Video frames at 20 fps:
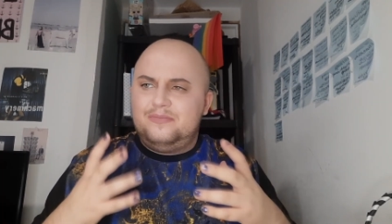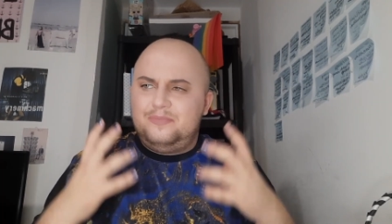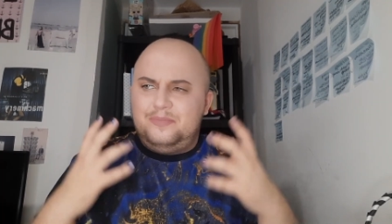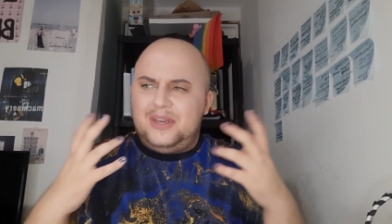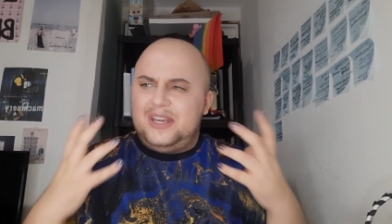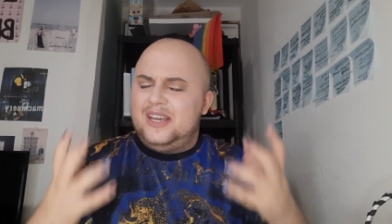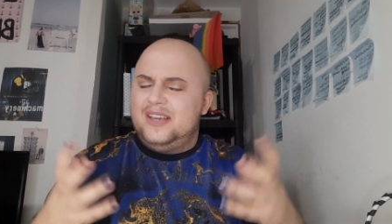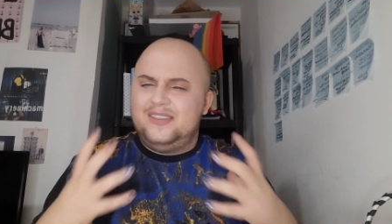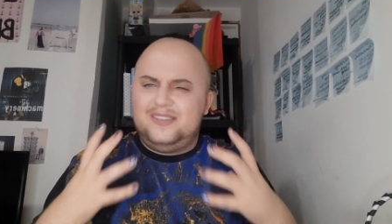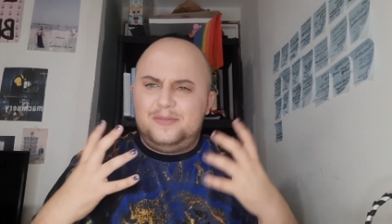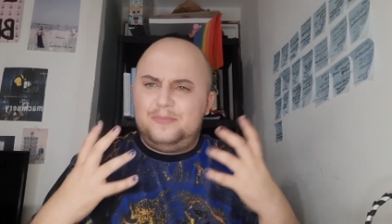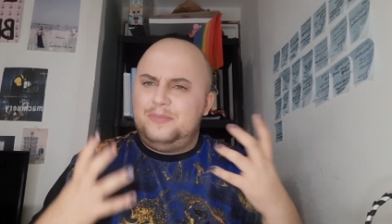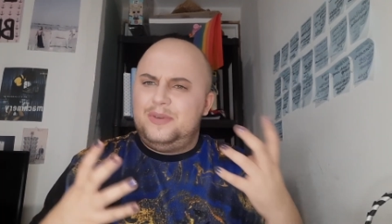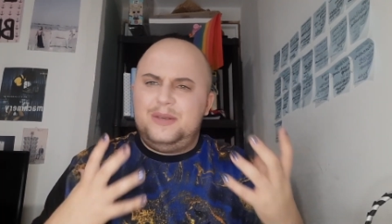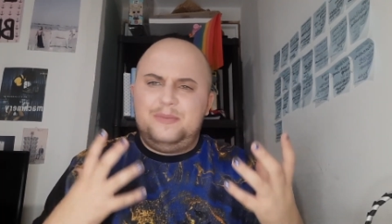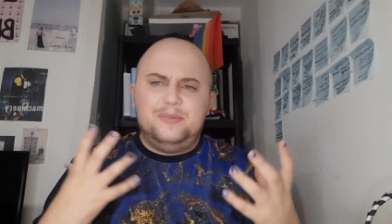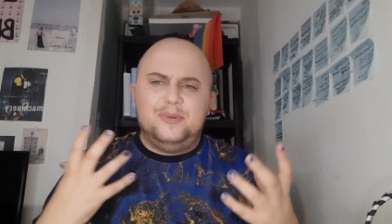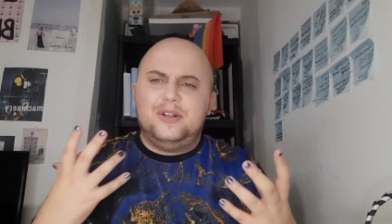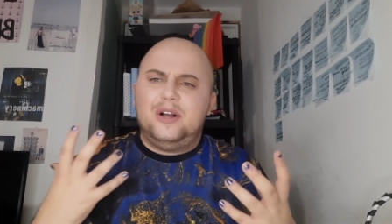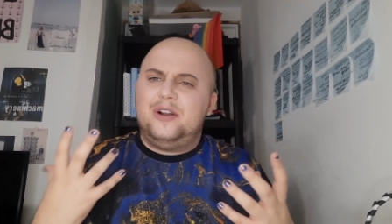because
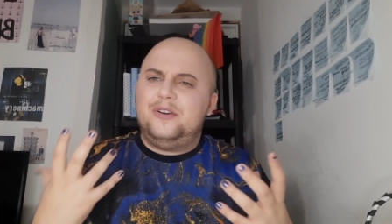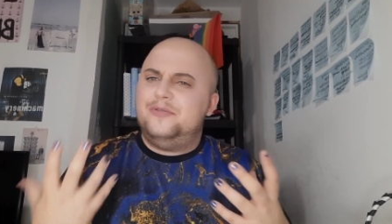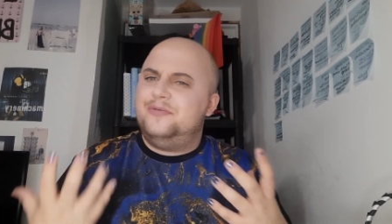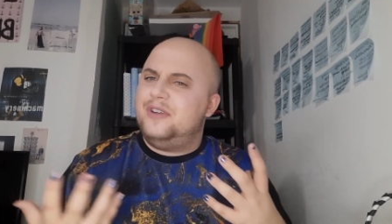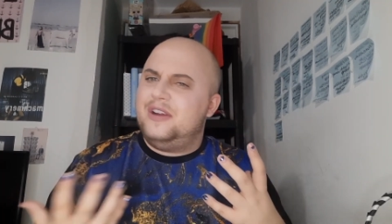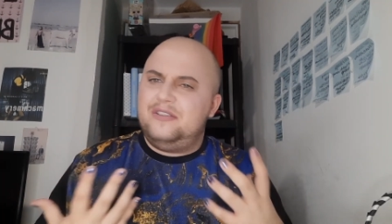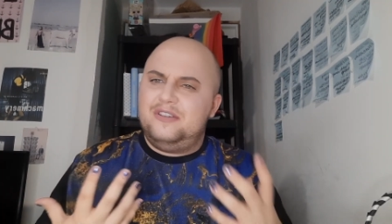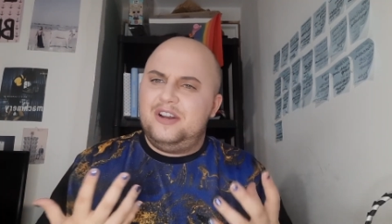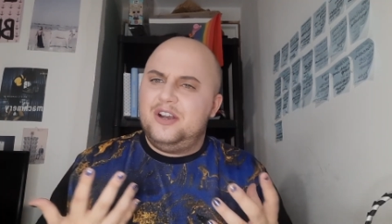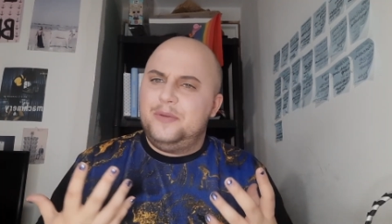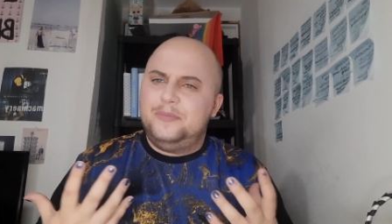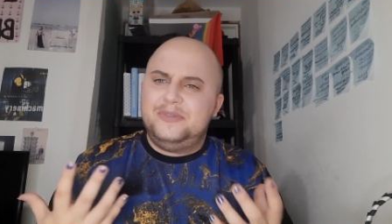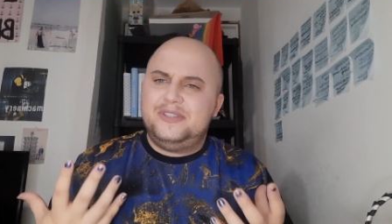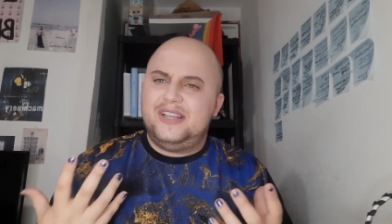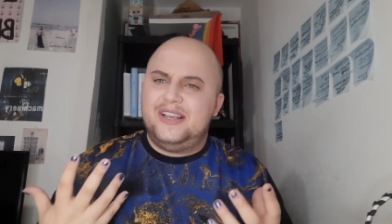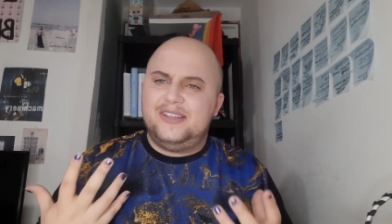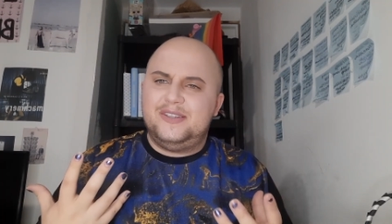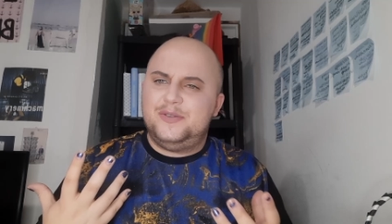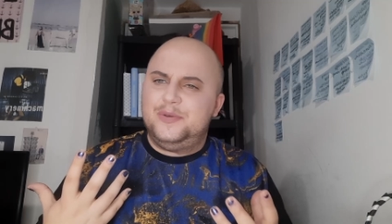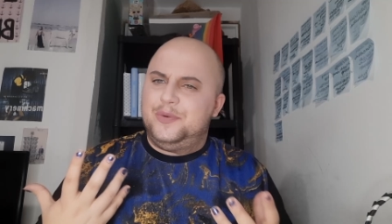people are very
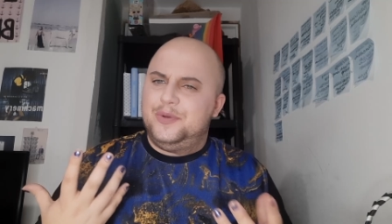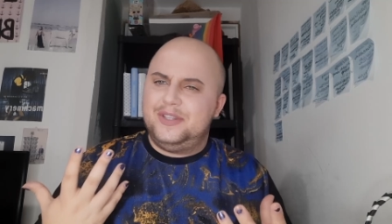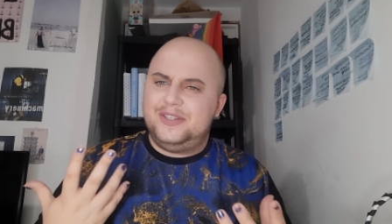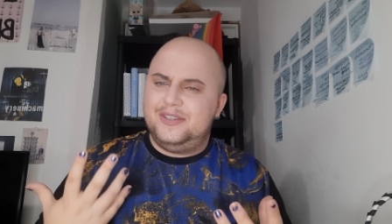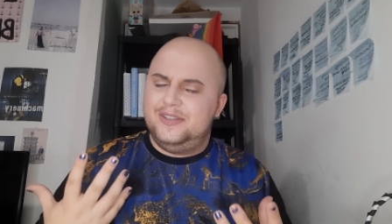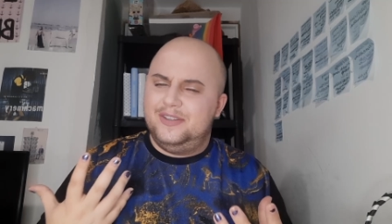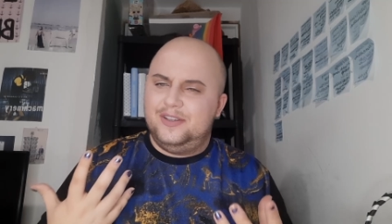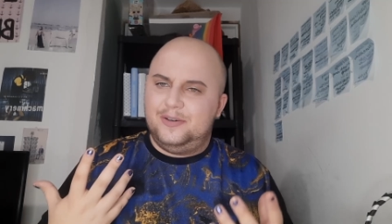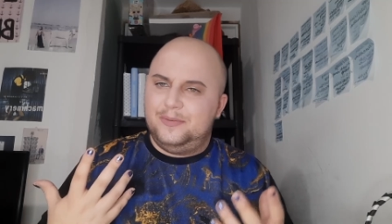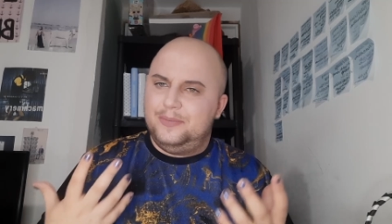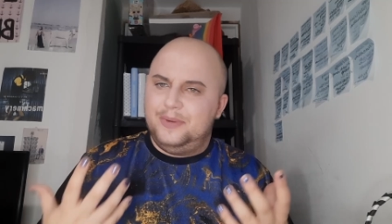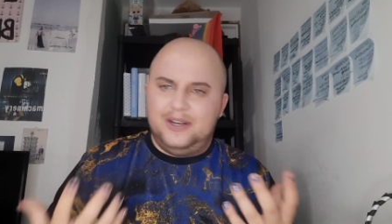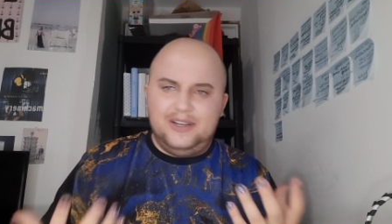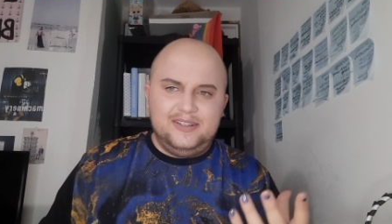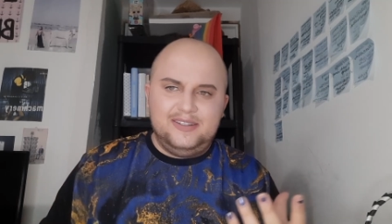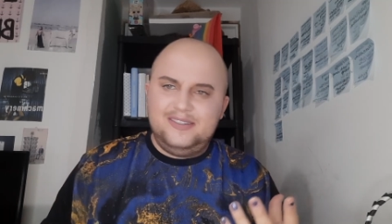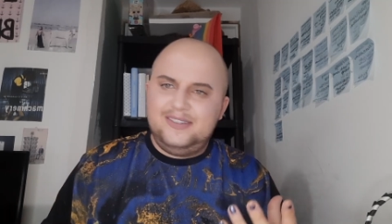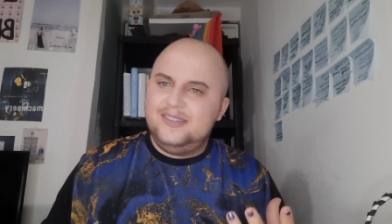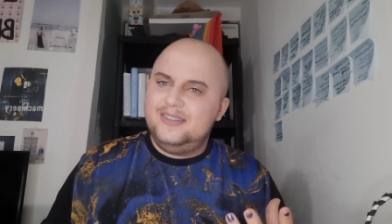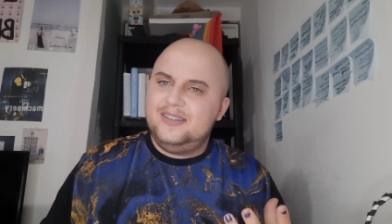obsessed with what's in our
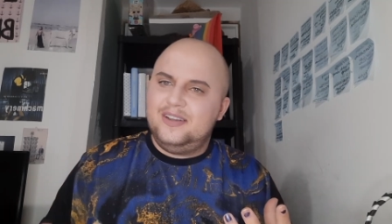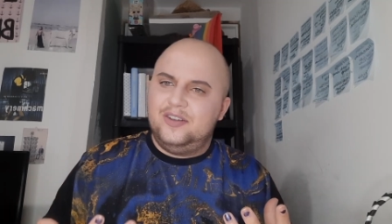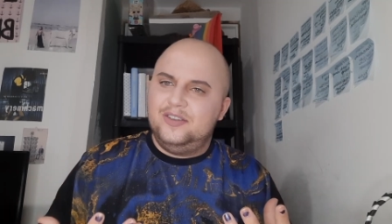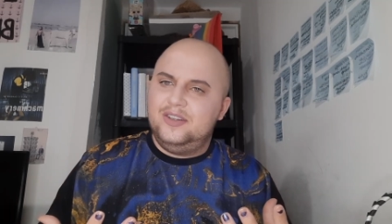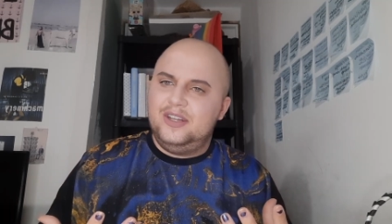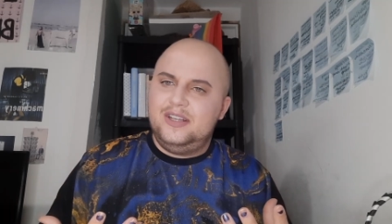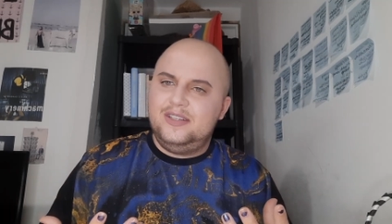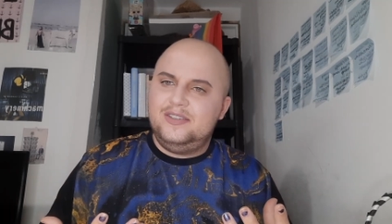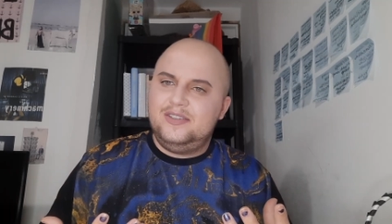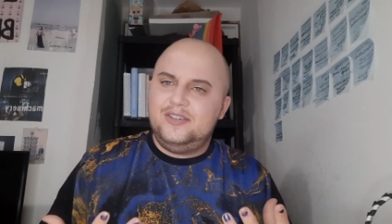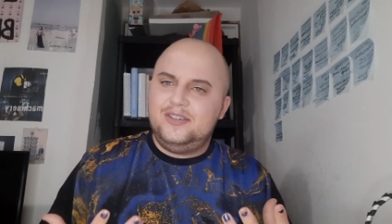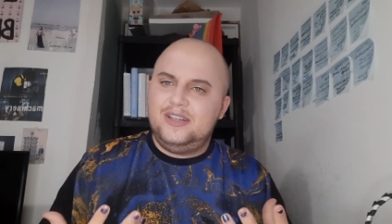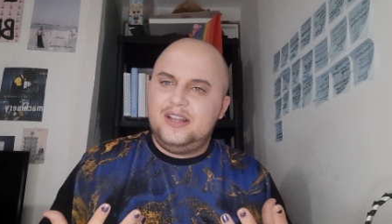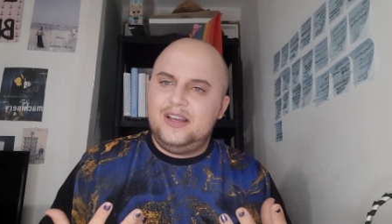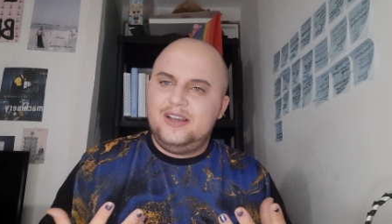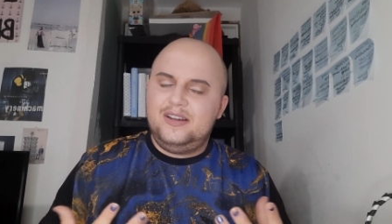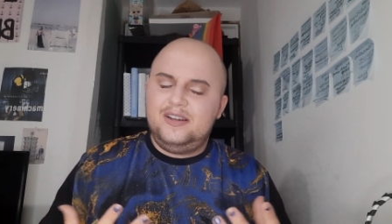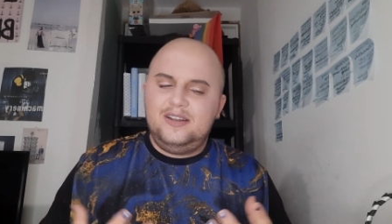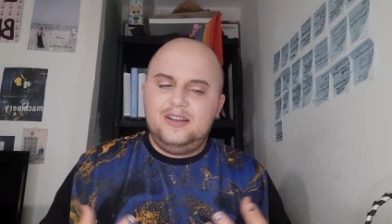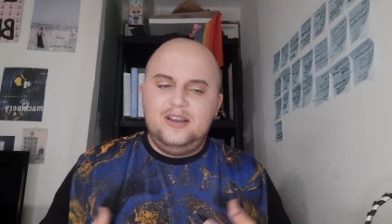pants on the
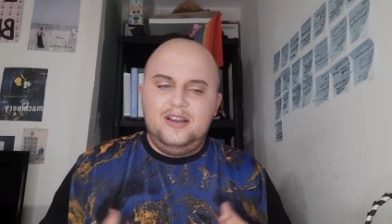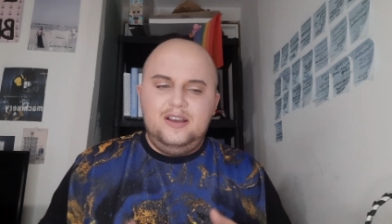internet.